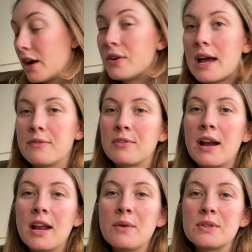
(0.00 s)
Oh yeah,
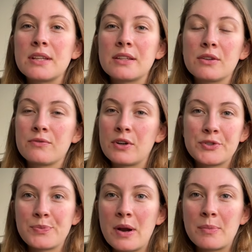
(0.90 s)
Friday was like the
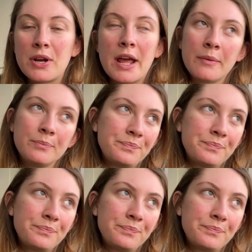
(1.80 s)
first proper day.